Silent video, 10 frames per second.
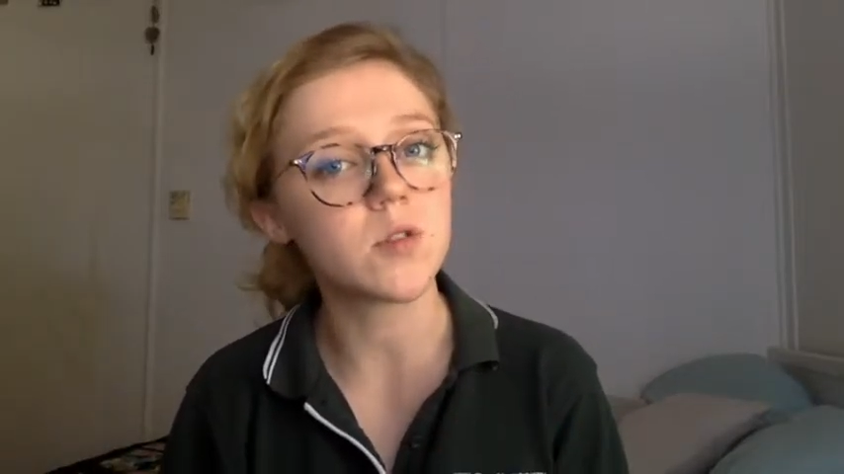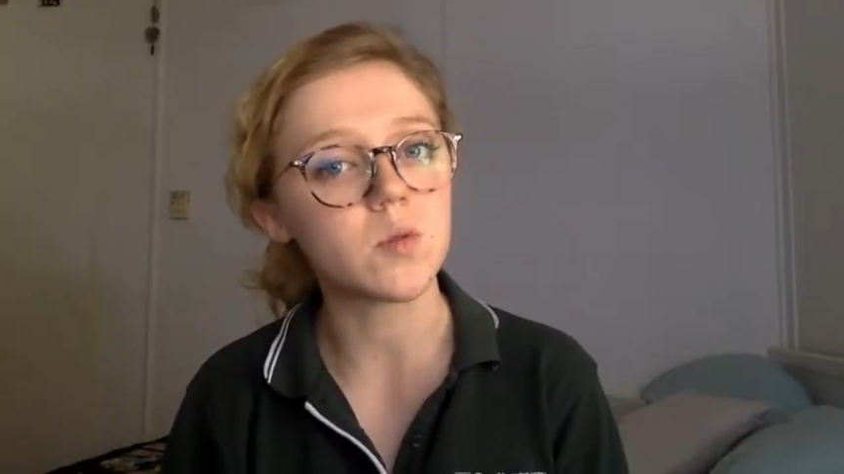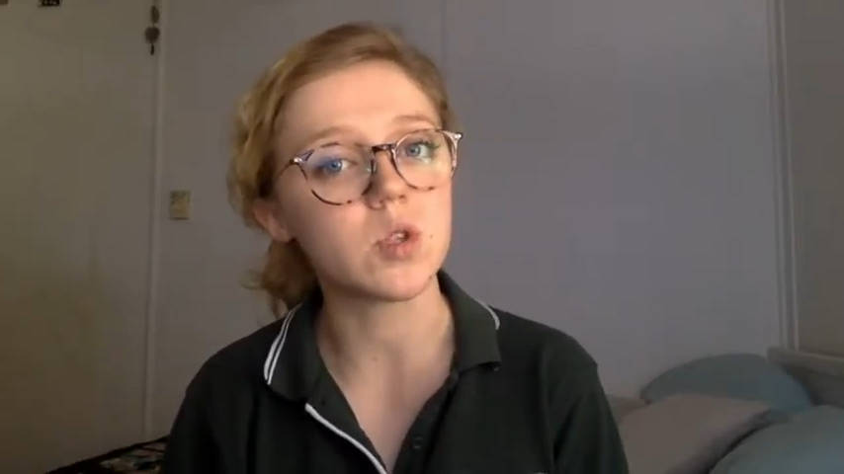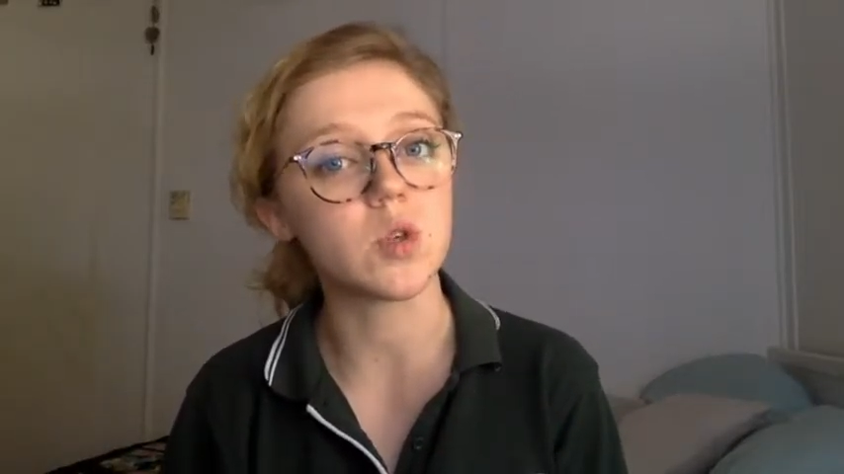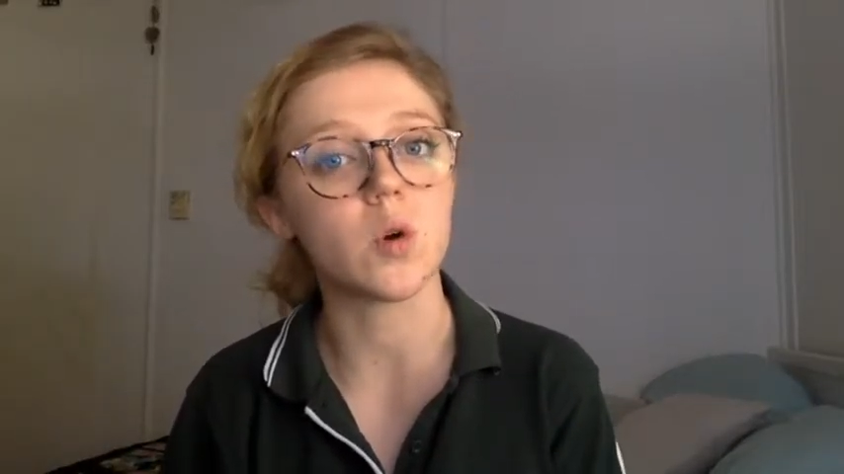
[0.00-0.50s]
to
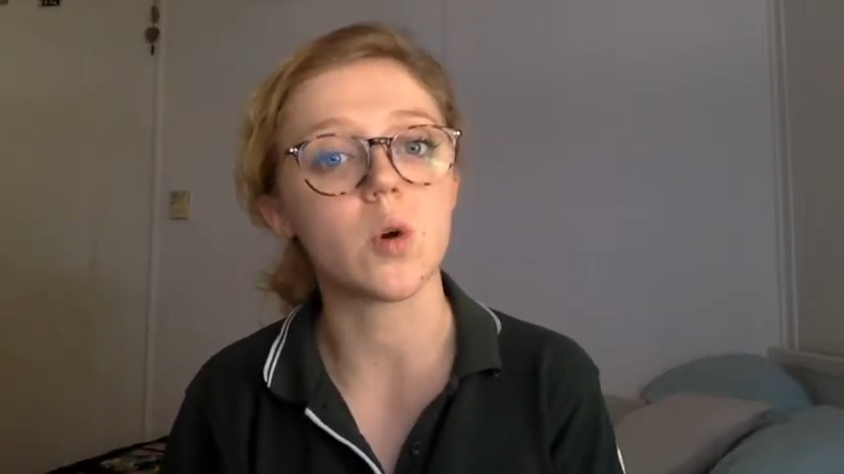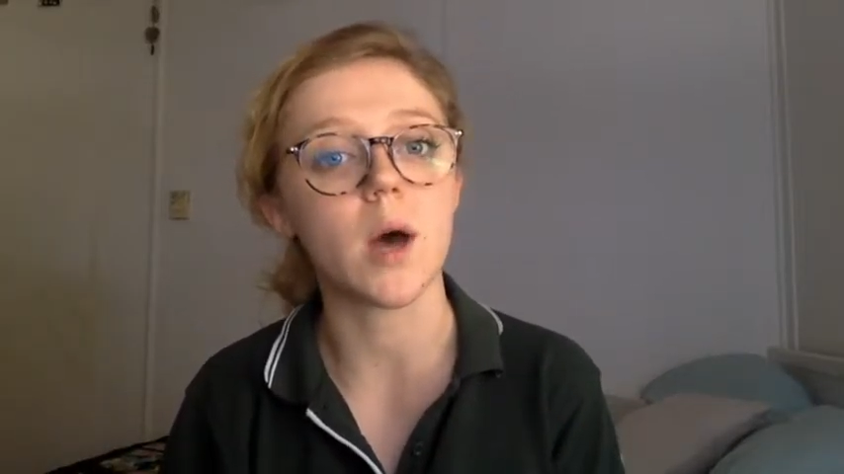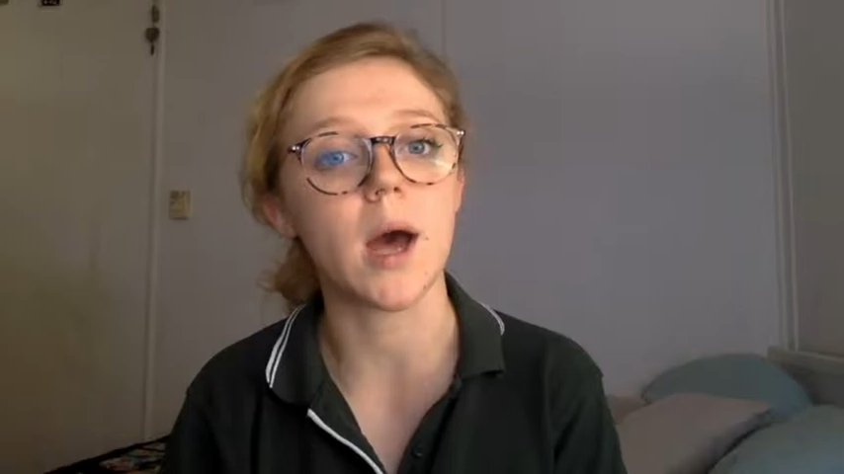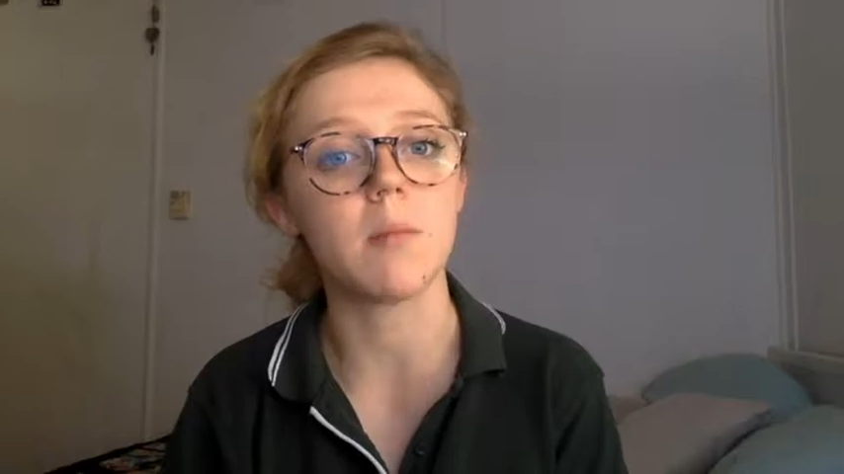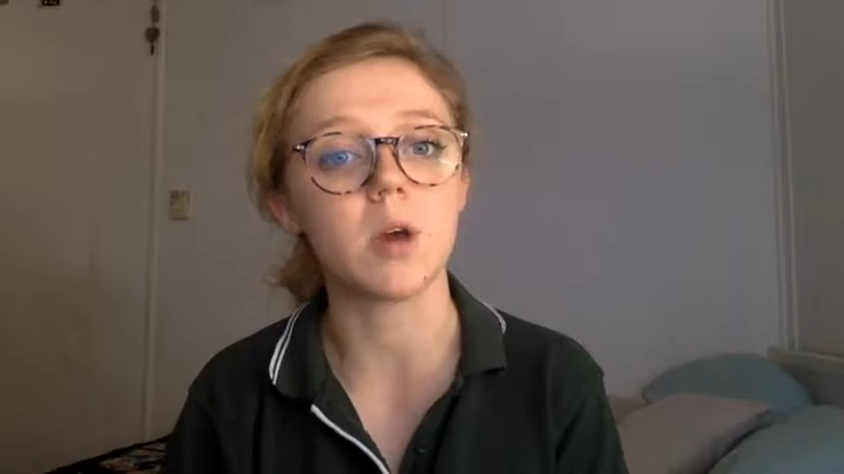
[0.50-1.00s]
ensure
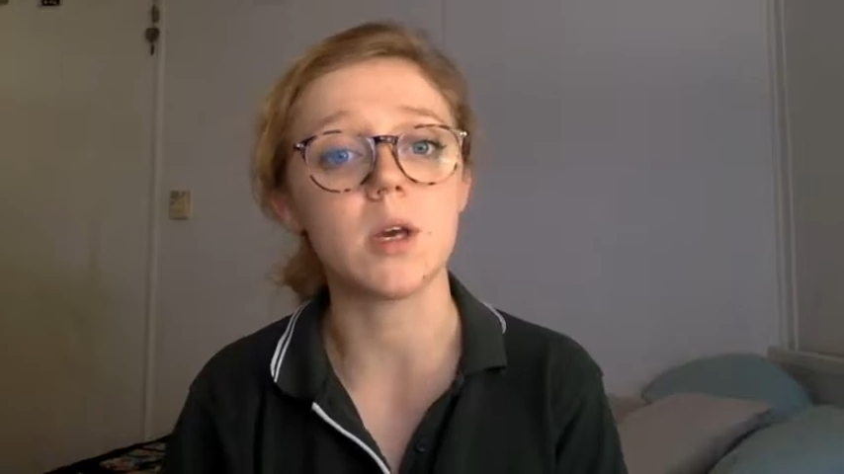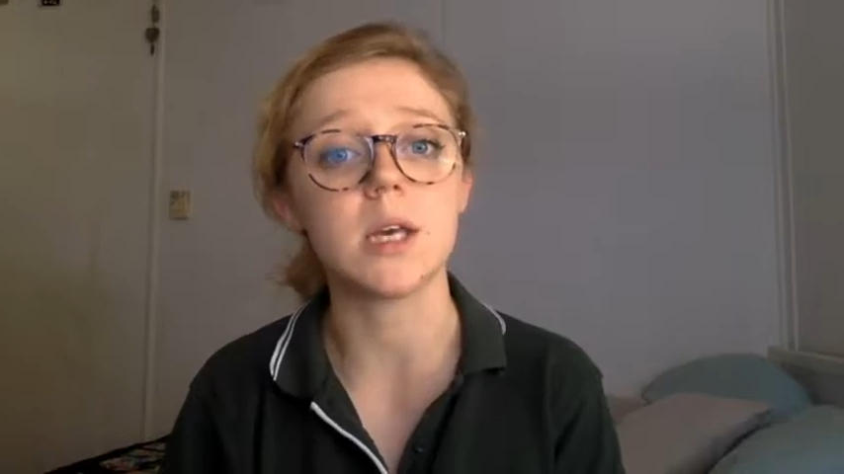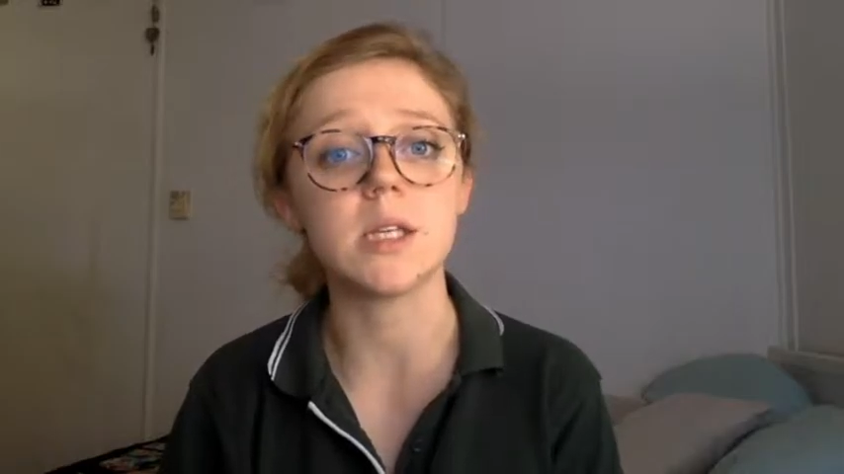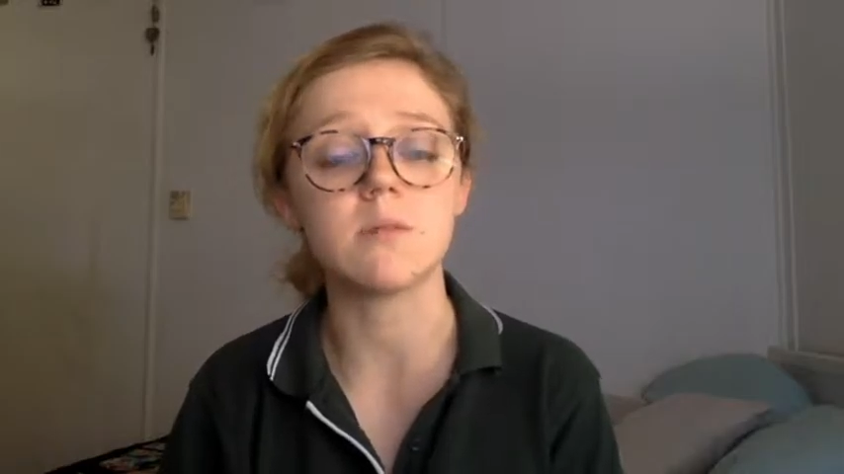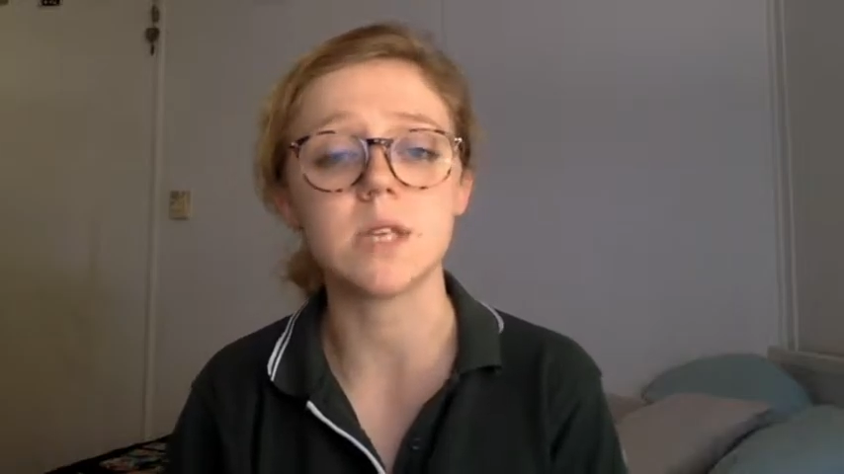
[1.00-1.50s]

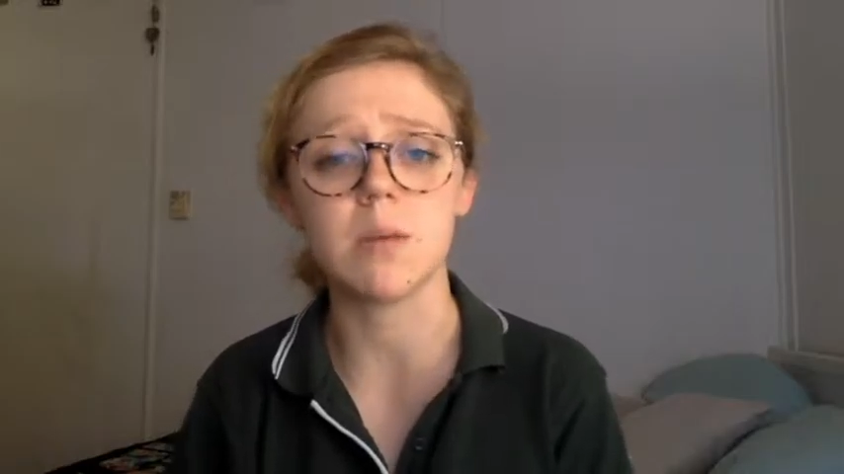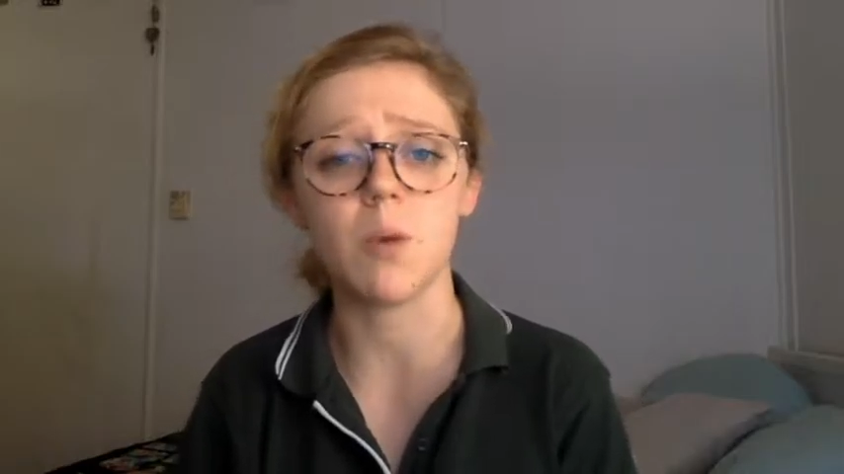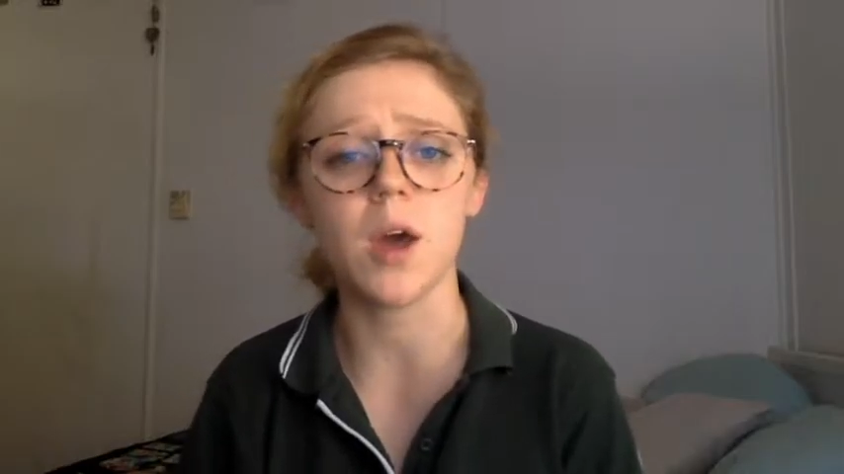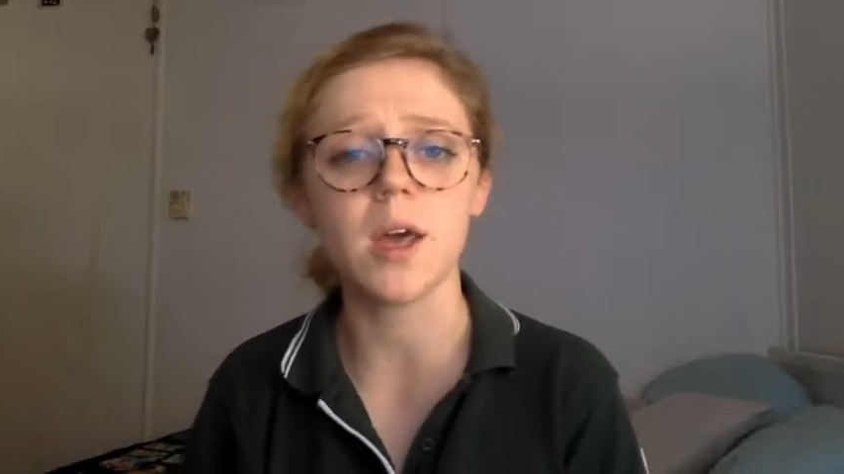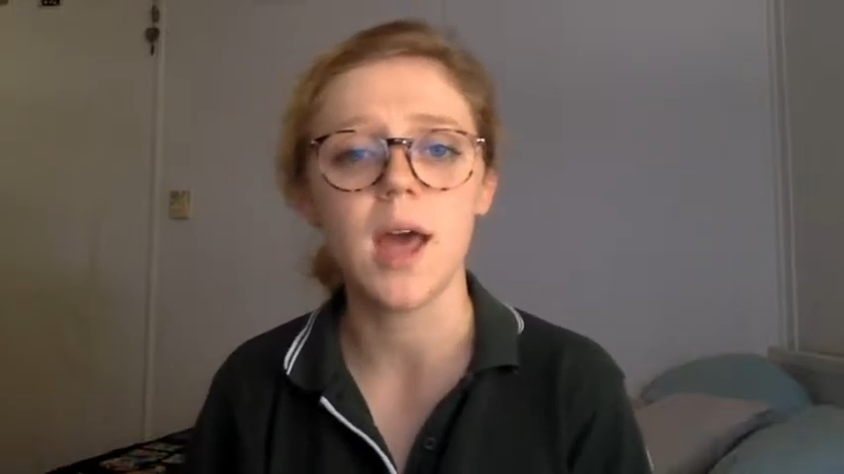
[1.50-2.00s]
cohesive
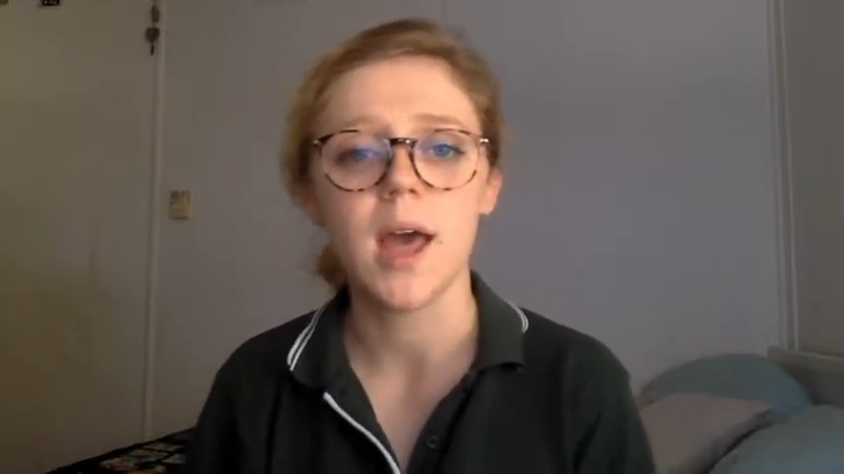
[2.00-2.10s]
teamwork.